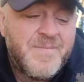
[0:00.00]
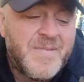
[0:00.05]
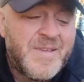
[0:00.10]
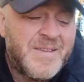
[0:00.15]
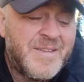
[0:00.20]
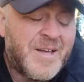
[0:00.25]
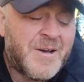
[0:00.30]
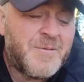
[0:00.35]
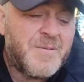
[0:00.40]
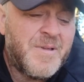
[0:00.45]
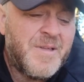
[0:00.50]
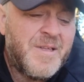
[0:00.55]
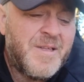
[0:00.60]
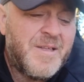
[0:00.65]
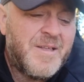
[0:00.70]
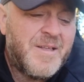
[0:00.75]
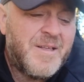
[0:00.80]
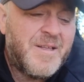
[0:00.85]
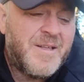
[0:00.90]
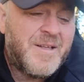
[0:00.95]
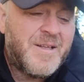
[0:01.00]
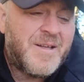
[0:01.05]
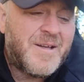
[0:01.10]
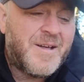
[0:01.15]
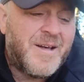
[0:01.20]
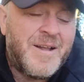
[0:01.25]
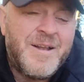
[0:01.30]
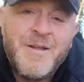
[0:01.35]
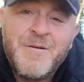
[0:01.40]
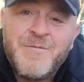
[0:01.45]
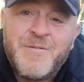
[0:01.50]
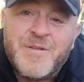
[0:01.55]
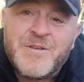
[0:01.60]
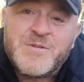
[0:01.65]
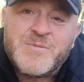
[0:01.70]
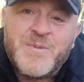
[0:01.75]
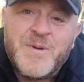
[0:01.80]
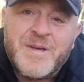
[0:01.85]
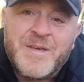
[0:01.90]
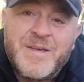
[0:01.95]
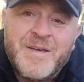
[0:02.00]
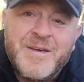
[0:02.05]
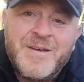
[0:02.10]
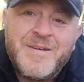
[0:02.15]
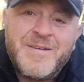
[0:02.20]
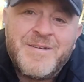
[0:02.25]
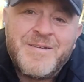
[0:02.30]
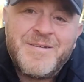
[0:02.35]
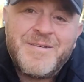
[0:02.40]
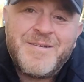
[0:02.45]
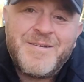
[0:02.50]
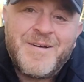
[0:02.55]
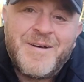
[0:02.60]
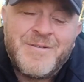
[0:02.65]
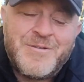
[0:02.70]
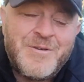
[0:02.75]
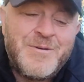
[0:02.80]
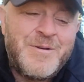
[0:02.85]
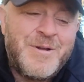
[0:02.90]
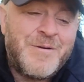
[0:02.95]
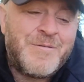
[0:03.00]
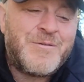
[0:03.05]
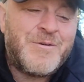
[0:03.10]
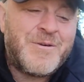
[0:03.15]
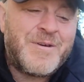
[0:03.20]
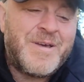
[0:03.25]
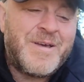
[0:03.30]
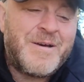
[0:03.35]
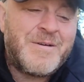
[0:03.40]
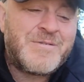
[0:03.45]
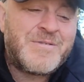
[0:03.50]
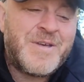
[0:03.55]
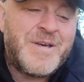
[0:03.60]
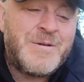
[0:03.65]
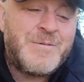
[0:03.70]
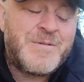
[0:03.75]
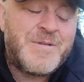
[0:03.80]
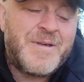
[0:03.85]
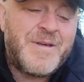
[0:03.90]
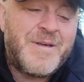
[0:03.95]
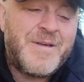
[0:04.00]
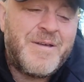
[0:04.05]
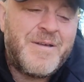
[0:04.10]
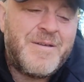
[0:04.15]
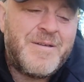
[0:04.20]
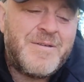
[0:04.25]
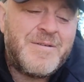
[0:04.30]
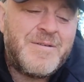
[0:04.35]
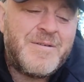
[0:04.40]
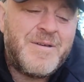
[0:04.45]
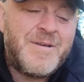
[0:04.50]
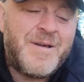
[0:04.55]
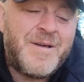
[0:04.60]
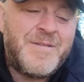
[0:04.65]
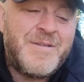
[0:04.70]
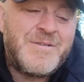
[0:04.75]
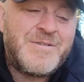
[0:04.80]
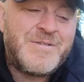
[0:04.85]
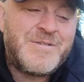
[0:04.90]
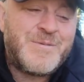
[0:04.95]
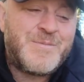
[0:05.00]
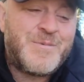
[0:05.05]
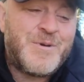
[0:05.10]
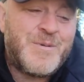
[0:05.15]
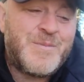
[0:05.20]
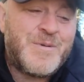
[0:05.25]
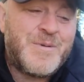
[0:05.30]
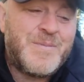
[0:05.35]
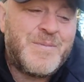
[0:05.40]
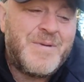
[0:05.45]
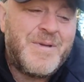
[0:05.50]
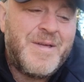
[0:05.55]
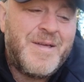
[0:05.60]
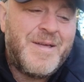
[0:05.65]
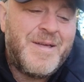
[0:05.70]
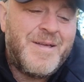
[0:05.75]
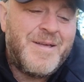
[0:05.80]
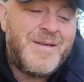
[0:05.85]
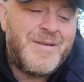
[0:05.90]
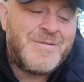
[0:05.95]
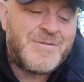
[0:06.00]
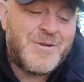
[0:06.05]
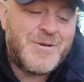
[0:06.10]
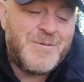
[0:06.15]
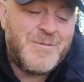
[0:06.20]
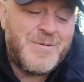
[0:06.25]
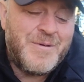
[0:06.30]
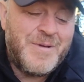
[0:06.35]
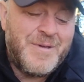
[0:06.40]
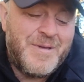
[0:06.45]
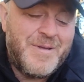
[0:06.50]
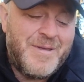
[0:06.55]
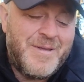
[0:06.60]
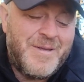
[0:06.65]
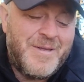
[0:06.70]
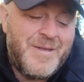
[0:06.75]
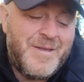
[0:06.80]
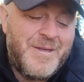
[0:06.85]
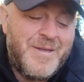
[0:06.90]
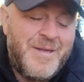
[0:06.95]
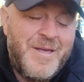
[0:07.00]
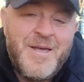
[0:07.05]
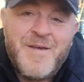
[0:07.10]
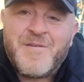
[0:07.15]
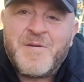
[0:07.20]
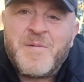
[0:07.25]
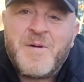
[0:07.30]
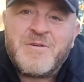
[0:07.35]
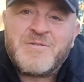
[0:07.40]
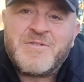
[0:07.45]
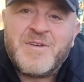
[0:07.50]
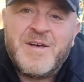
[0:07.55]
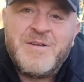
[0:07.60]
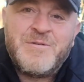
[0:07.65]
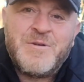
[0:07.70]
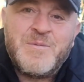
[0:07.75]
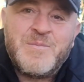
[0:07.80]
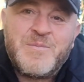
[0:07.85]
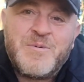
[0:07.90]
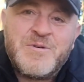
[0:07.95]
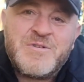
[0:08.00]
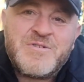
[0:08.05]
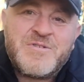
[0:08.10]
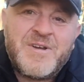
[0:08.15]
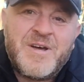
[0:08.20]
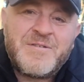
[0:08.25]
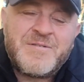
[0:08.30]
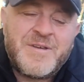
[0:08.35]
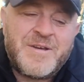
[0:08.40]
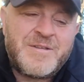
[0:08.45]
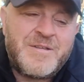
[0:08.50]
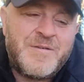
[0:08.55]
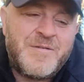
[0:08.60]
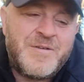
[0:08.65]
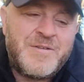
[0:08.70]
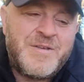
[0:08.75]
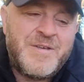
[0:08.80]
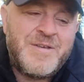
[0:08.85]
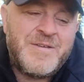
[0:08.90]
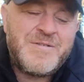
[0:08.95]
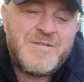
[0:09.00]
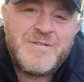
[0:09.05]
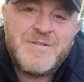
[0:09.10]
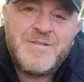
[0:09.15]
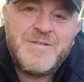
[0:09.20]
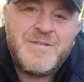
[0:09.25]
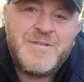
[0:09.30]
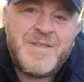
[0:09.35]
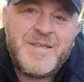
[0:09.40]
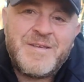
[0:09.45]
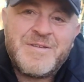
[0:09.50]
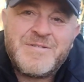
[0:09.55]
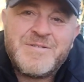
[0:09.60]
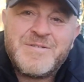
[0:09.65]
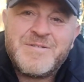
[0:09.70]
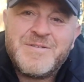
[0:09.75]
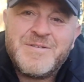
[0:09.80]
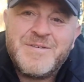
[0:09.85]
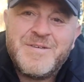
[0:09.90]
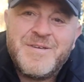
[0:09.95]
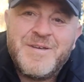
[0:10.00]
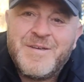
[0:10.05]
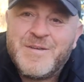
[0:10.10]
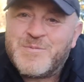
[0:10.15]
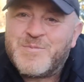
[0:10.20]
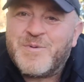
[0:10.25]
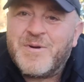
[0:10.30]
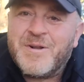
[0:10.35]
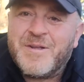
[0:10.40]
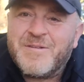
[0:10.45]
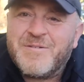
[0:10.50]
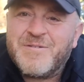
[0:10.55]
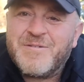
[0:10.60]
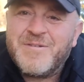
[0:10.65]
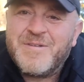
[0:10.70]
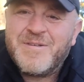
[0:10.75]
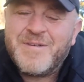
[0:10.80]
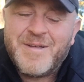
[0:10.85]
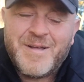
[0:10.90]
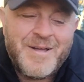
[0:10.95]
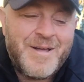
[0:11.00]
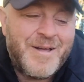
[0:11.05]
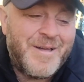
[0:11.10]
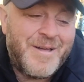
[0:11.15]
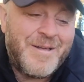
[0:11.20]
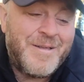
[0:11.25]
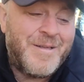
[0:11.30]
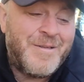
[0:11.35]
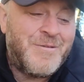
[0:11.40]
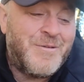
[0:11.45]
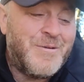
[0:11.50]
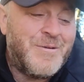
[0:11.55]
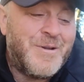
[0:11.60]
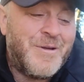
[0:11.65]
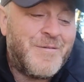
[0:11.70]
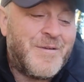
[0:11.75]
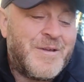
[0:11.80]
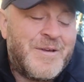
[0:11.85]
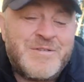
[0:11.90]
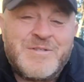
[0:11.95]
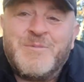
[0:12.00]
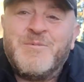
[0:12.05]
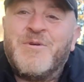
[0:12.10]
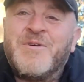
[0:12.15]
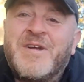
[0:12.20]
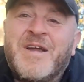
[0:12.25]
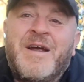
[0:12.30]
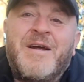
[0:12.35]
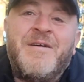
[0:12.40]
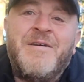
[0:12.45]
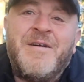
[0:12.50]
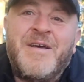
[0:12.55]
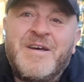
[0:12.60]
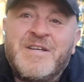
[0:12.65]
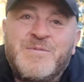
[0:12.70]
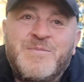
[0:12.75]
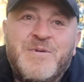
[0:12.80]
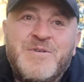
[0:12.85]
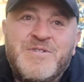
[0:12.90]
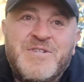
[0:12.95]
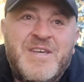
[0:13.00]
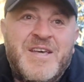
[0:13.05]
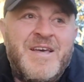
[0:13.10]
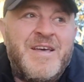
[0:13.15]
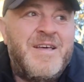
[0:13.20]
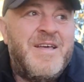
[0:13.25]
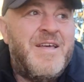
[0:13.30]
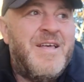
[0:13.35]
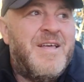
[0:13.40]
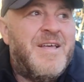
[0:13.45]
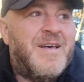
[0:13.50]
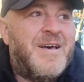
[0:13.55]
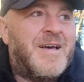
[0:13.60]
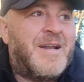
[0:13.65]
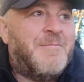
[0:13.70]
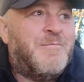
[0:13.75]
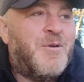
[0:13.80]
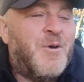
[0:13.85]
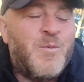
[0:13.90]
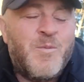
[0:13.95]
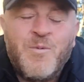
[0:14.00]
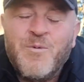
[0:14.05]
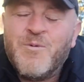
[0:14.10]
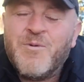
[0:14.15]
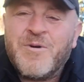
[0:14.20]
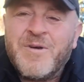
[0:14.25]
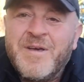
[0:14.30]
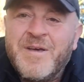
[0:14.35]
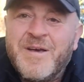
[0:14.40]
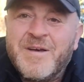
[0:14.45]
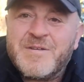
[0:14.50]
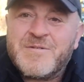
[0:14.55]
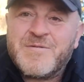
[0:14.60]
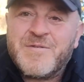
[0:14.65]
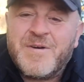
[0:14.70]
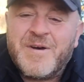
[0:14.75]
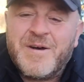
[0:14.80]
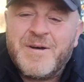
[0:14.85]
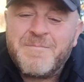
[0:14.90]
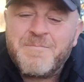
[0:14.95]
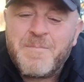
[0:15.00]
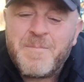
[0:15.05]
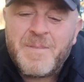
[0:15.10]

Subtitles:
Now, I love this bit of kit. I do love cooking outside with it, and this is the problem. So if I'm outside doing bushcraft activities, this is brilliant. I do love it because I'm not carrying as much kit and I'm not walking as far.